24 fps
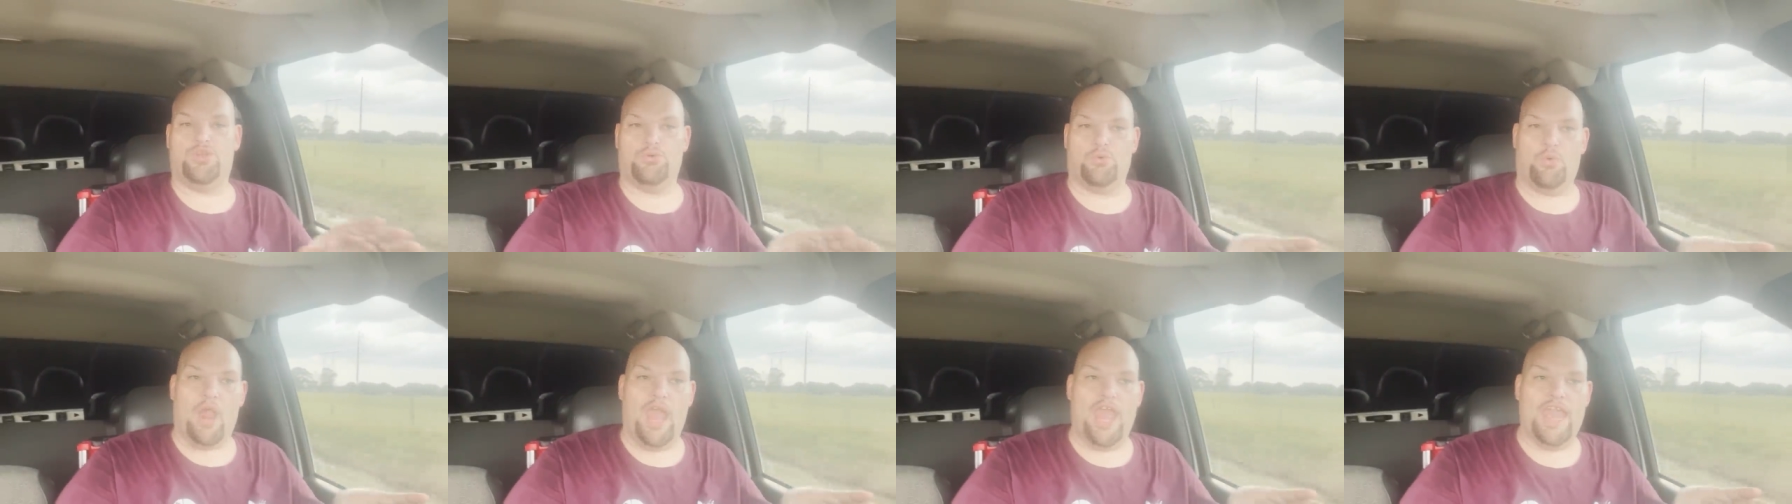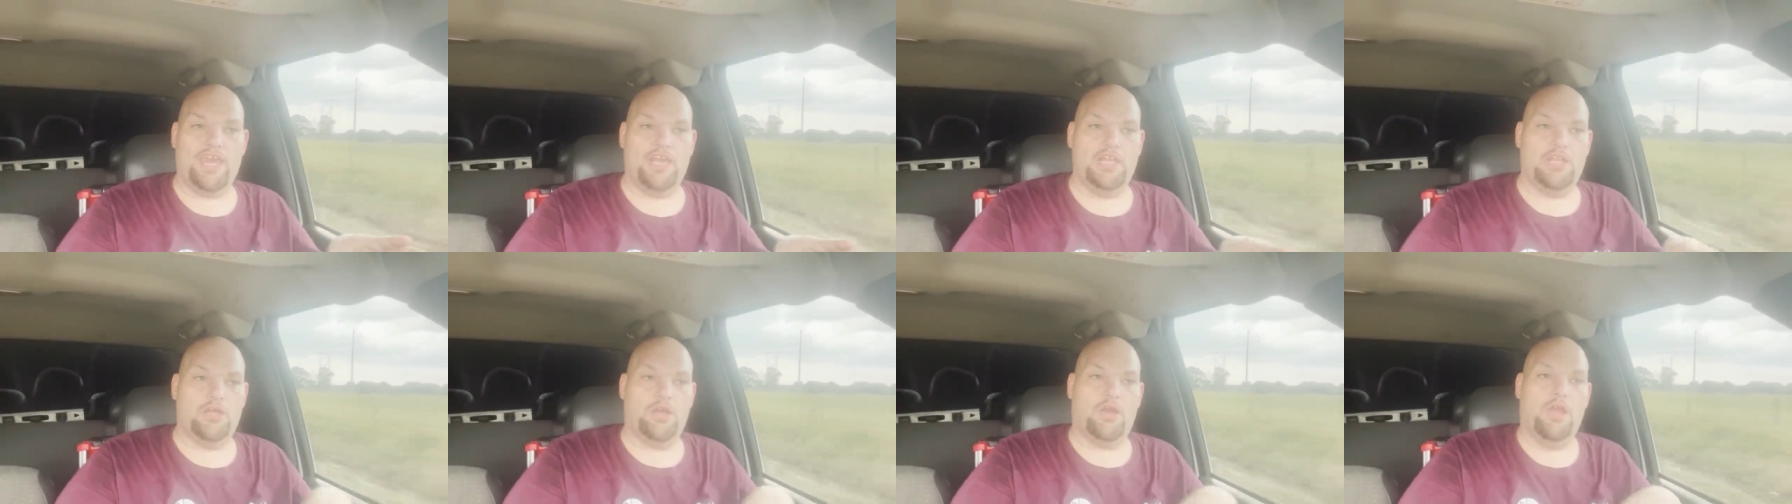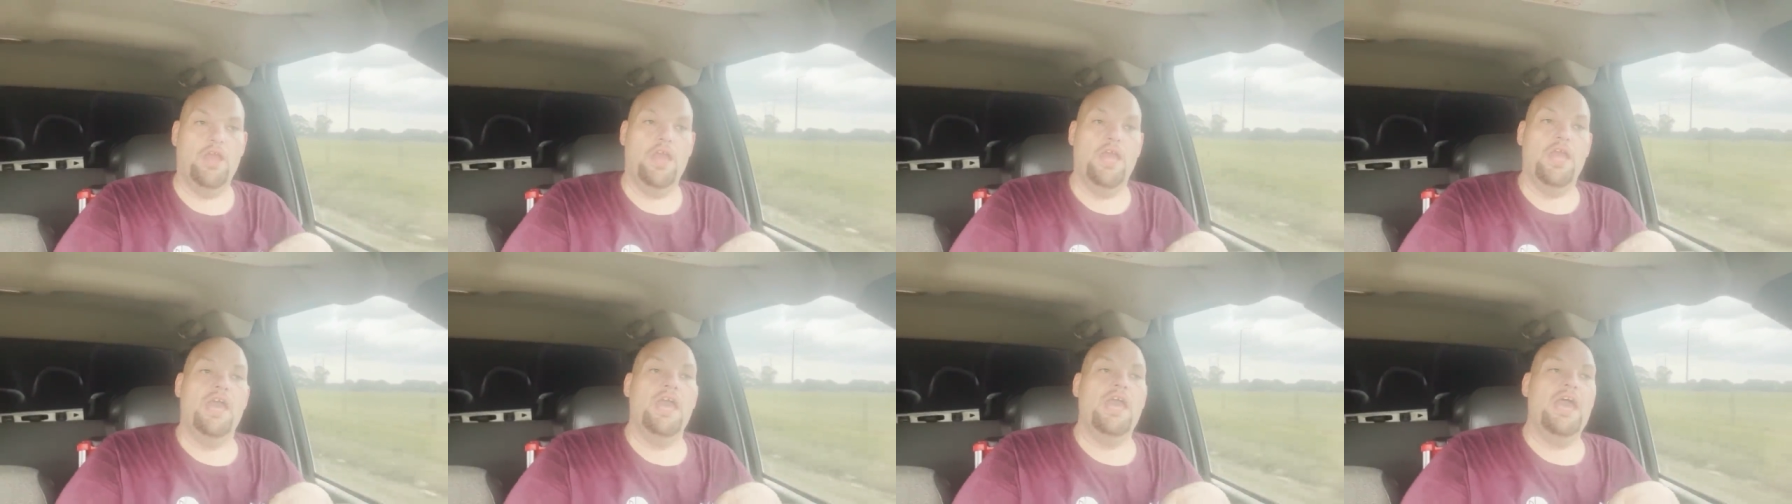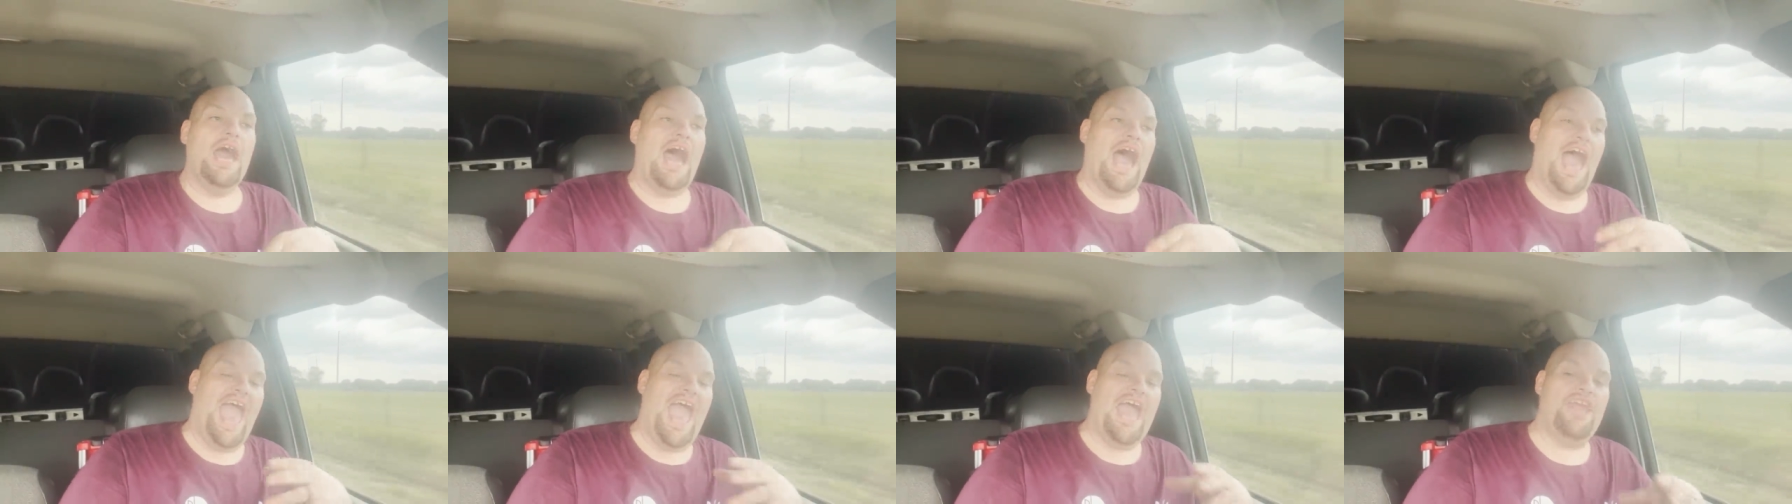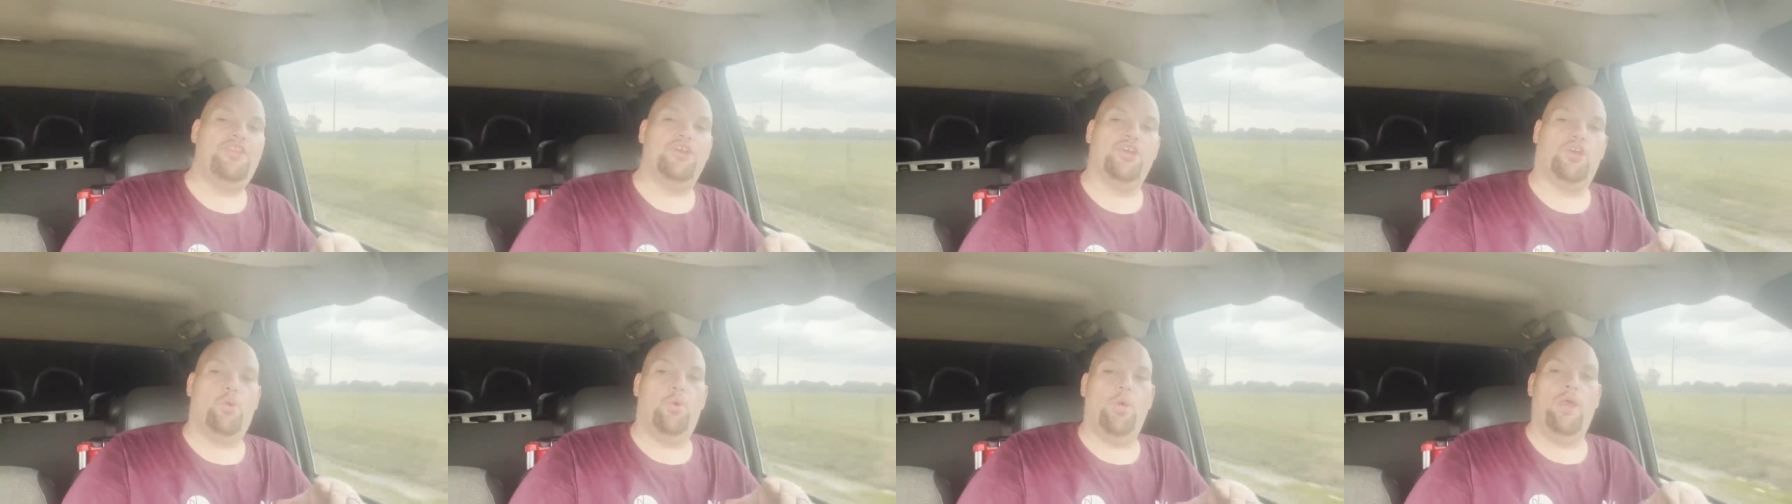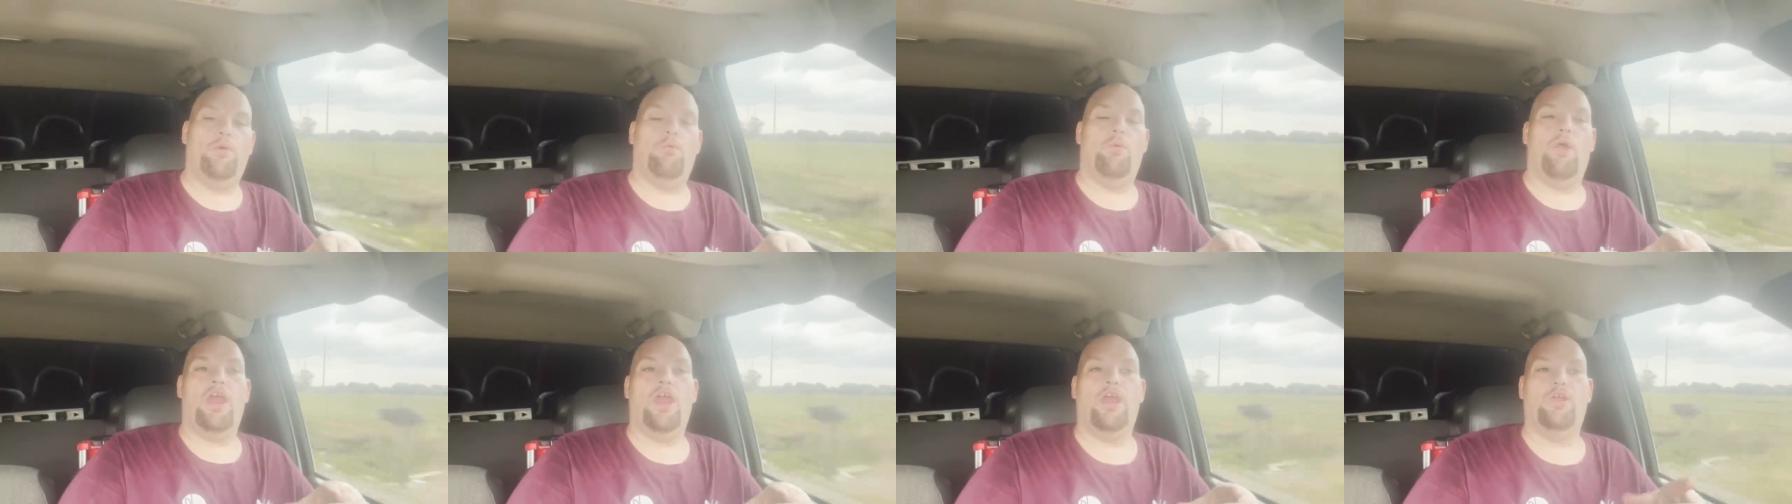and Wrangler. I had to
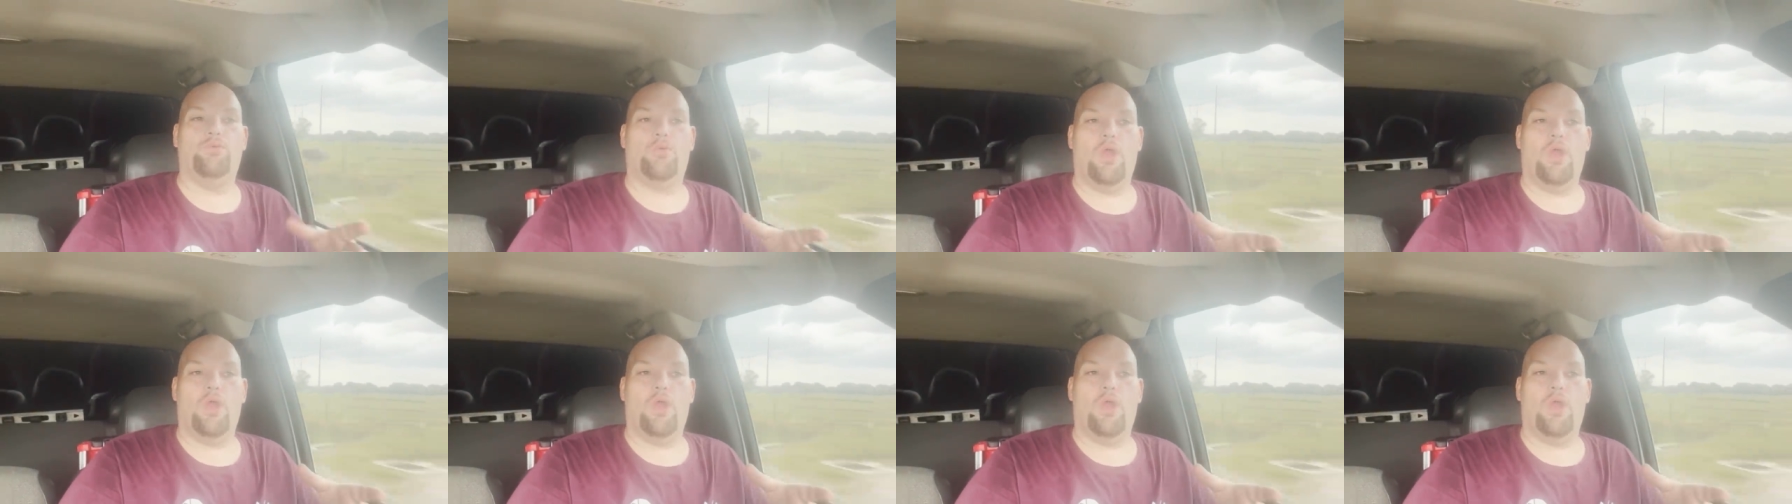quit wearing